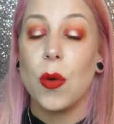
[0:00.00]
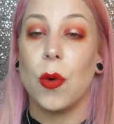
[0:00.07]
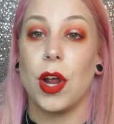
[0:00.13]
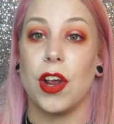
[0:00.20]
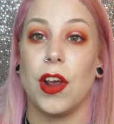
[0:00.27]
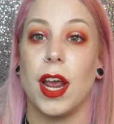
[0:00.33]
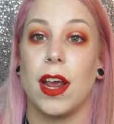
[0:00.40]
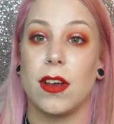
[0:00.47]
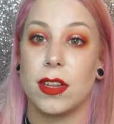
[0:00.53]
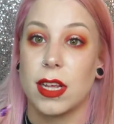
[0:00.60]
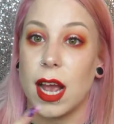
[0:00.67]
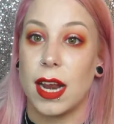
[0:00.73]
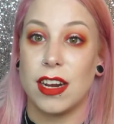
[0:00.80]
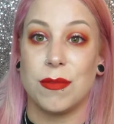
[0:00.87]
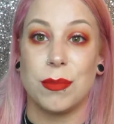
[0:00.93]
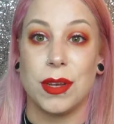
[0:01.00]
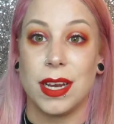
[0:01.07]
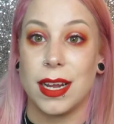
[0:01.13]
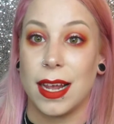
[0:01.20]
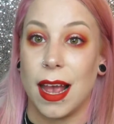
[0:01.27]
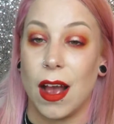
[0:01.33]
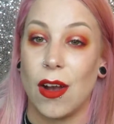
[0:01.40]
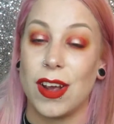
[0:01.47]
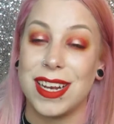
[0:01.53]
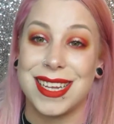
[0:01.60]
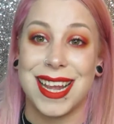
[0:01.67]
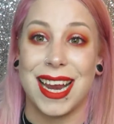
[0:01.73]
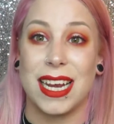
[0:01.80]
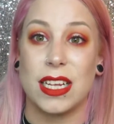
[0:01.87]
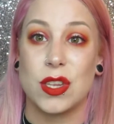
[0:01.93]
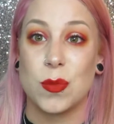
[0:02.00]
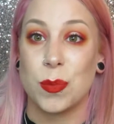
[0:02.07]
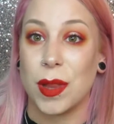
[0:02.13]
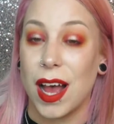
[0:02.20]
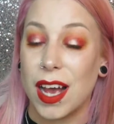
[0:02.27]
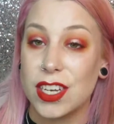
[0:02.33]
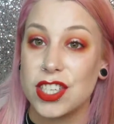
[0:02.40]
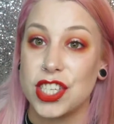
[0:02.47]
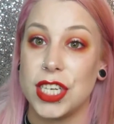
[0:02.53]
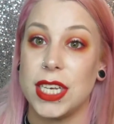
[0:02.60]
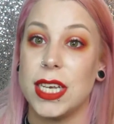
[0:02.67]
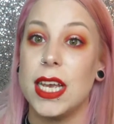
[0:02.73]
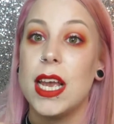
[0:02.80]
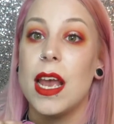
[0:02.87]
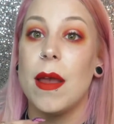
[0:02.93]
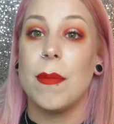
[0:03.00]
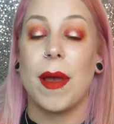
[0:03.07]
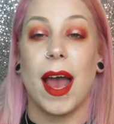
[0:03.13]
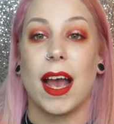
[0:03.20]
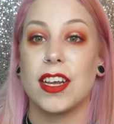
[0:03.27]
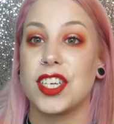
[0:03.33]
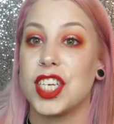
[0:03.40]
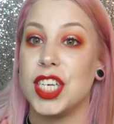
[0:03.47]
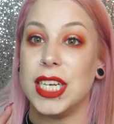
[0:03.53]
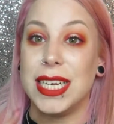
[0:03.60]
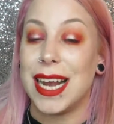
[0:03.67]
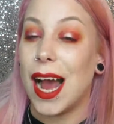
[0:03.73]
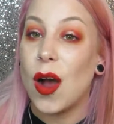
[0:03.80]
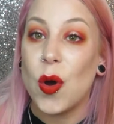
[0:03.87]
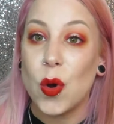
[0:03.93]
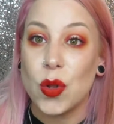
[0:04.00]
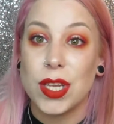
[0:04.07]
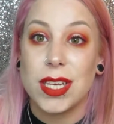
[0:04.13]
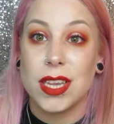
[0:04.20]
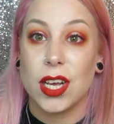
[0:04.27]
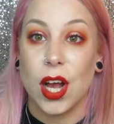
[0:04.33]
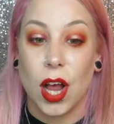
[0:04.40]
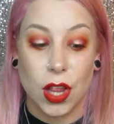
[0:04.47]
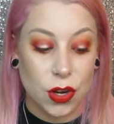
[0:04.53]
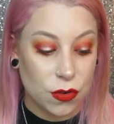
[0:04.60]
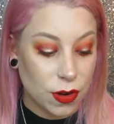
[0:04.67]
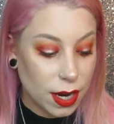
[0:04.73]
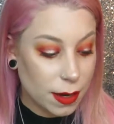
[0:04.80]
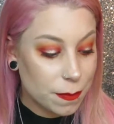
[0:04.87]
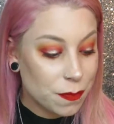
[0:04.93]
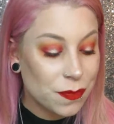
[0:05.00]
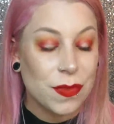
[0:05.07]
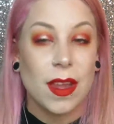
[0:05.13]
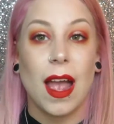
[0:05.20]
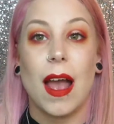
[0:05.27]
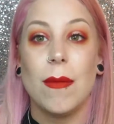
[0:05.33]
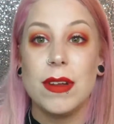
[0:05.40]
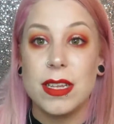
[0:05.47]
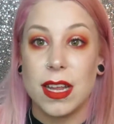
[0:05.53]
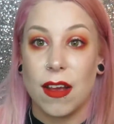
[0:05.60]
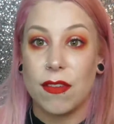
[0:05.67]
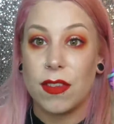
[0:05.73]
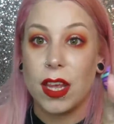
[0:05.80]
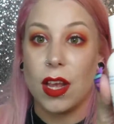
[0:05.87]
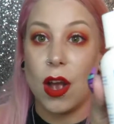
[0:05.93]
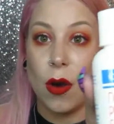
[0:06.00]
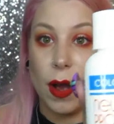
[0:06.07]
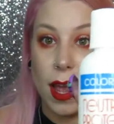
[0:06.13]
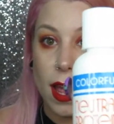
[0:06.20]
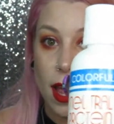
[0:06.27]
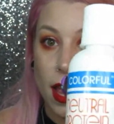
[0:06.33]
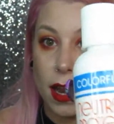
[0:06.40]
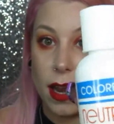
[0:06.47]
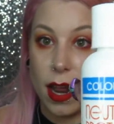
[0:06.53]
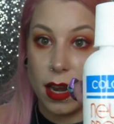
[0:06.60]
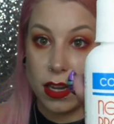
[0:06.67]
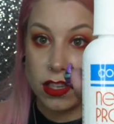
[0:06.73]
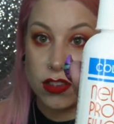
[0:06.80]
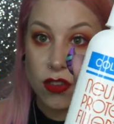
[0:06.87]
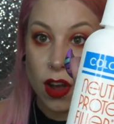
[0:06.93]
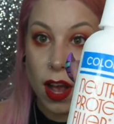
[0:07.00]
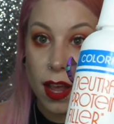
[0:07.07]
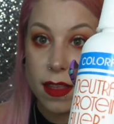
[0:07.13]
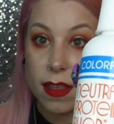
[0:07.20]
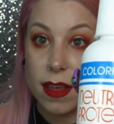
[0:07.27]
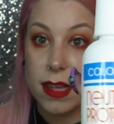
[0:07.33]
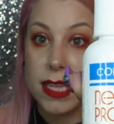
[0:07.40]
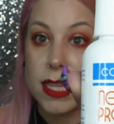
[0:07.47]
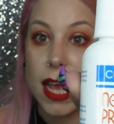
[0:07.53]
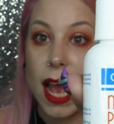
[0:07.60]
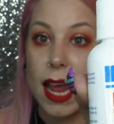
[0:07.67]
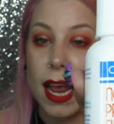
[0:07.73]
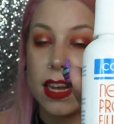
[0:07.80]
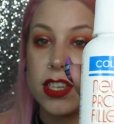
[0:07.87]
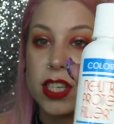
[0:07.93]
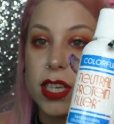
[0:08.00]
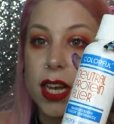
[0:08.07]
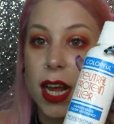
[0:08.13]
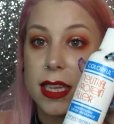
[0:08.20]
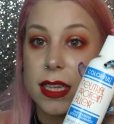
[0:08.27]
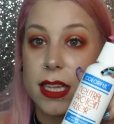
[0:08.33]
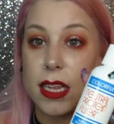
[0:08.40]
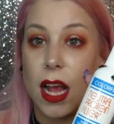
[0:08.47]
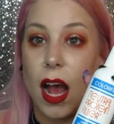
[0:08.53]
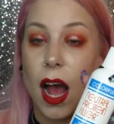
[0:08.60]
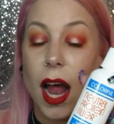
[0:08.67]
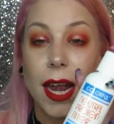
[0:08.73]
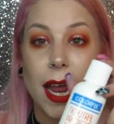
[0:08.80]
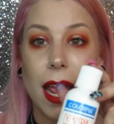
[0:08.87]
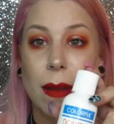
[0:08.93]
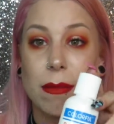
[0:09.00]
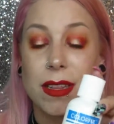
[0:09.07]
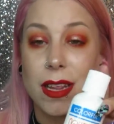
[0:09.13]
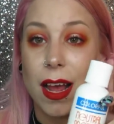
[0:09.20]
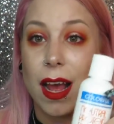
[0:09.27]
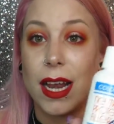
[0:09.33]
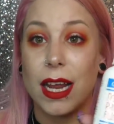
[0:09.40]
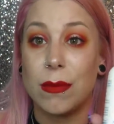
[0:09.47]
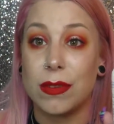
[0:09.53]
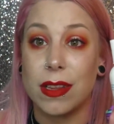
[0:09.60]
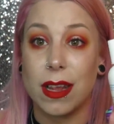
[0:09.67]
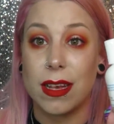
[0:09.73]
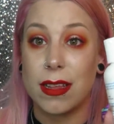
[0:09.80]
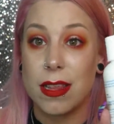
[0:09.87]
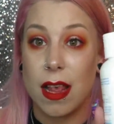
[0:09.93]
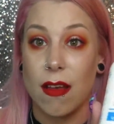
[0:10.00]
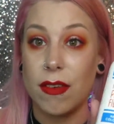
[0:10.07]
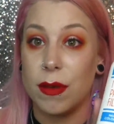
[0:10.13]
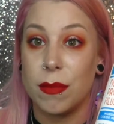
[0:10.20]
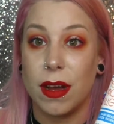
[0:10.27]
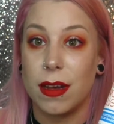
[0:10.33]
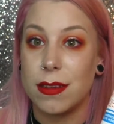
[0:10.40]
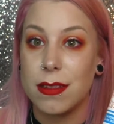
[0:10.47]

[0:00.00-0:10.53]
where your hair is kind of bleeding out, it's getting splotchy, patchy, not holding the color right, I would definitely go ahead and try this. I actually got this on Amazon. It was like $7.